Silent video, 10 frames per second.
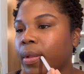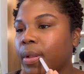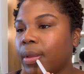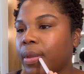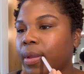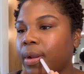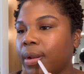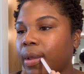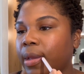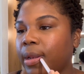Just gonna
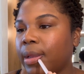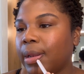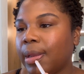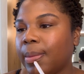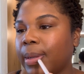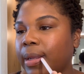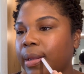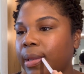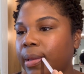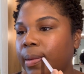lightly line my
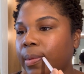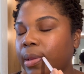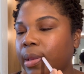lips.